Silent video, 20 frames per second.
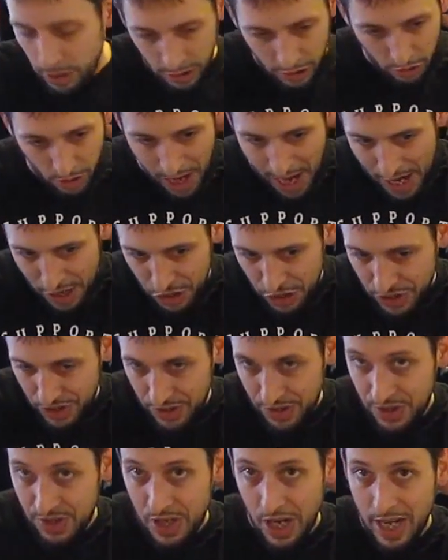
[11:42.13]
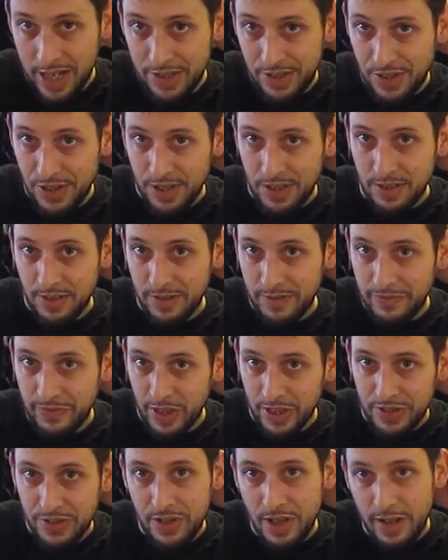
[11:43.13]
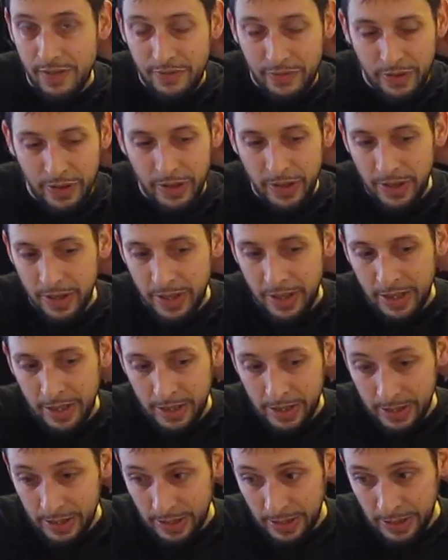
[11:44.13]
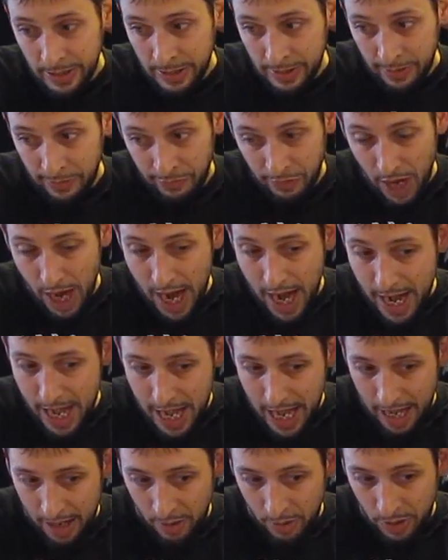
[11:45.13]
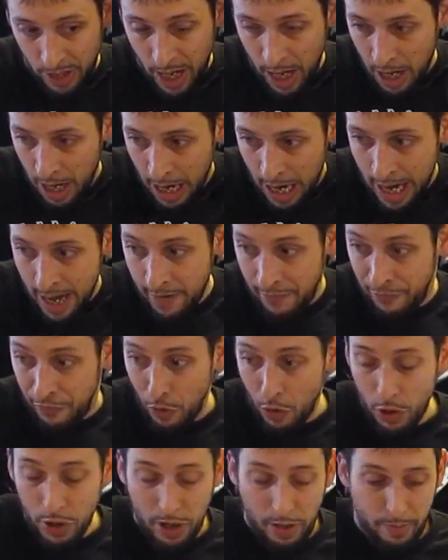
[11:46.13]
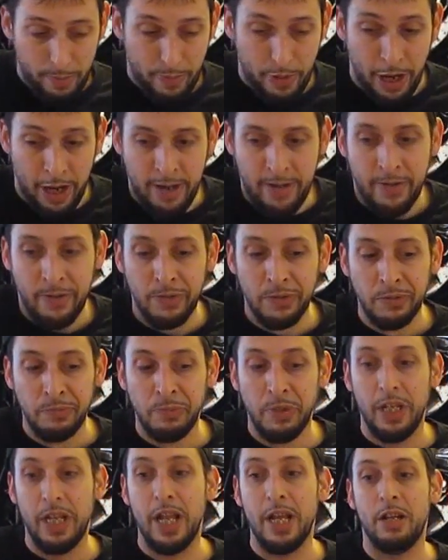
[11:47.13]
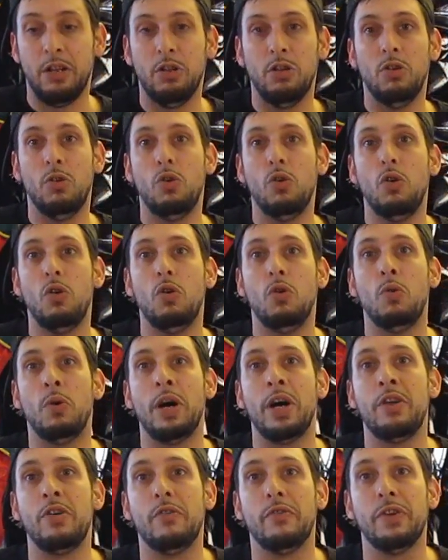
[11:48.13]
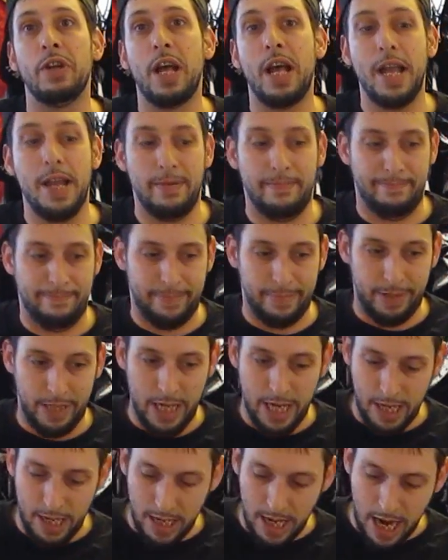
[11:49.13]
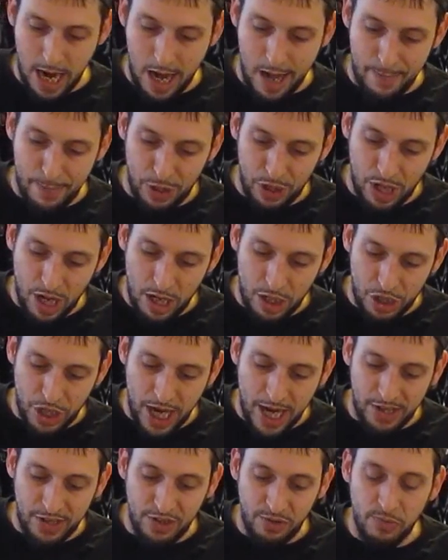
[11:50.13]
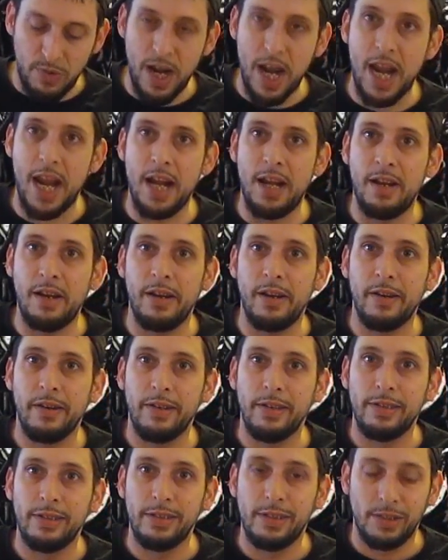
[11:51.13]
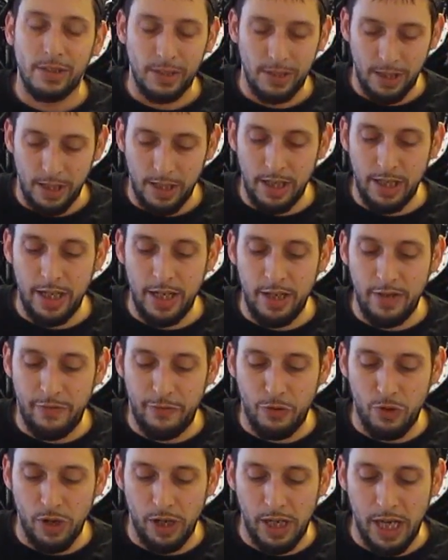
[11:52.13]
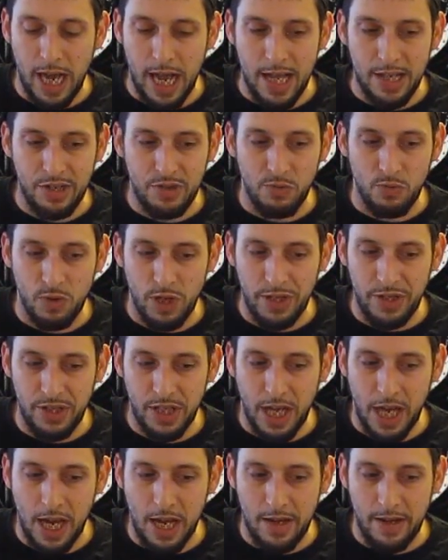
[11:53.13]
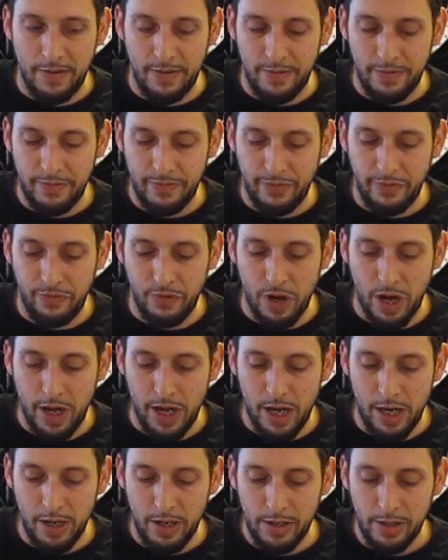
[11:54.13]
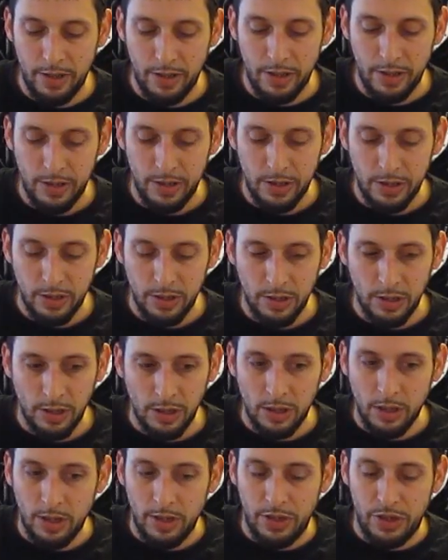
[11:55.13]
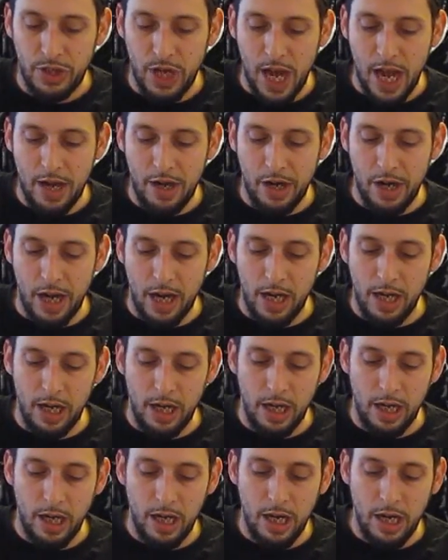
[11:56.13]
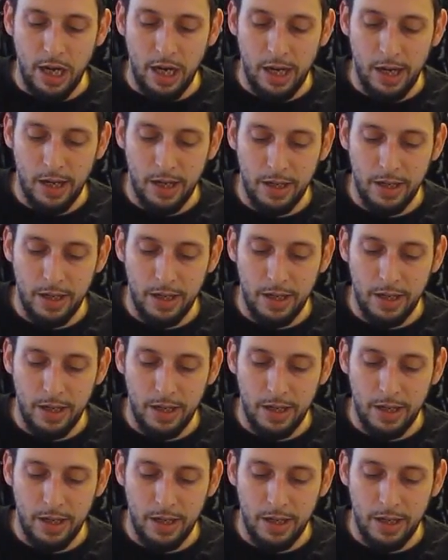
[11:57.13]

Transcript: Crashes and stunts and fun stuff. Friday, we got a high four and a low one overnight, and 90% chance of rain in the forecast once again for Friday. Saturday,